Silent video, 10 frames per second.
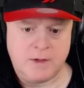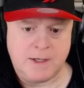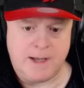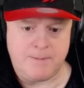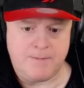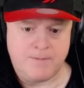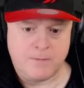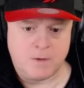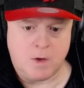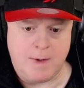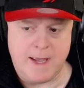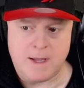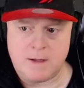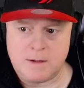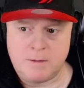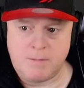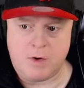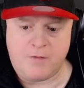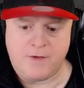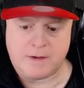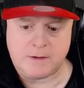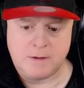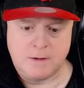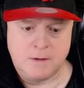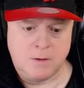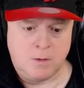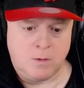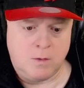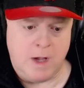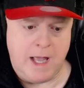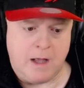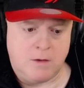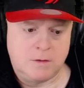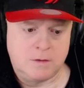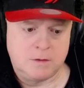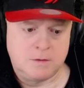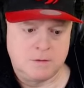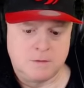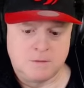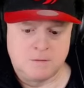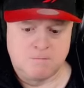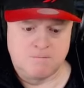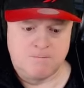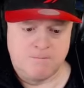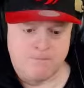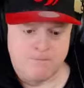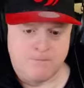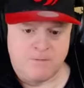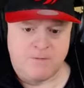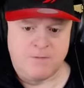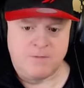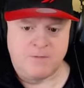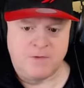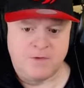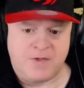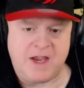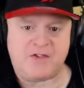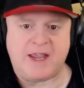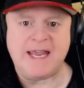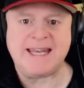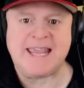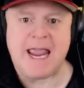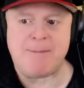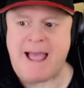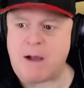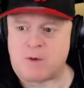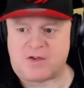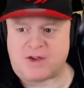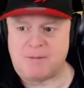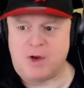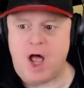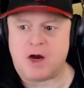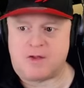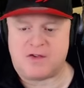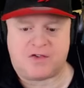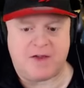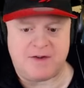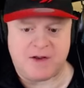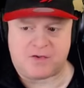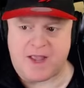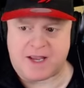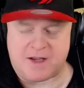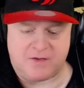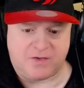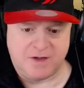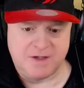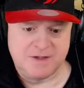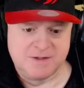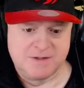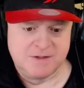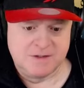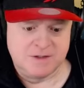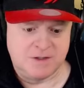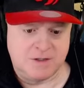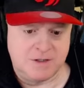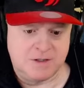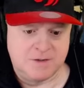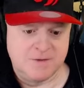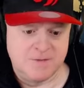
Yep. Go away. Perfect. Wow. These in-game hours seem longer than 70 seconds. Ugh.